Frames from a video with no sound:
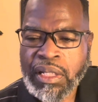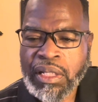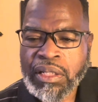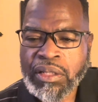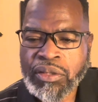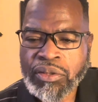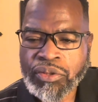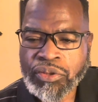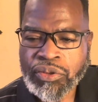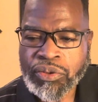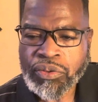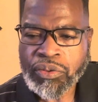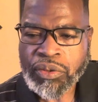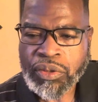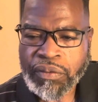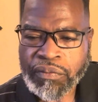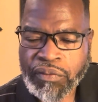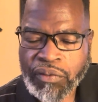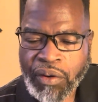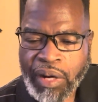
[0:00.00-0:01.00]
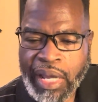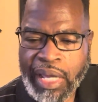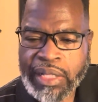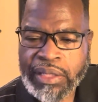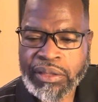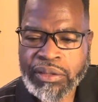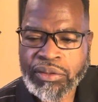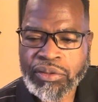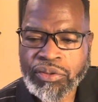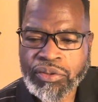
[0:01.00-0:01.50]
the truth of
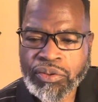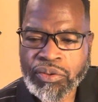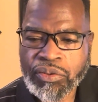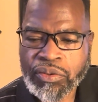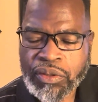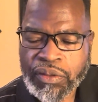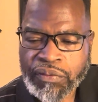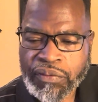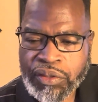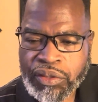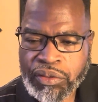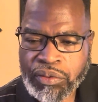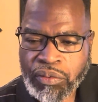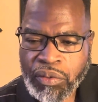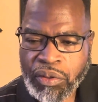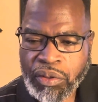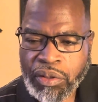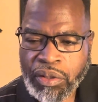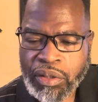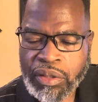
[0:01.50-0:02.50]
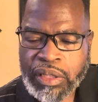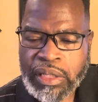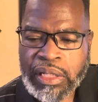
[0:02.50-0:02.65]
Christ, the truth of his word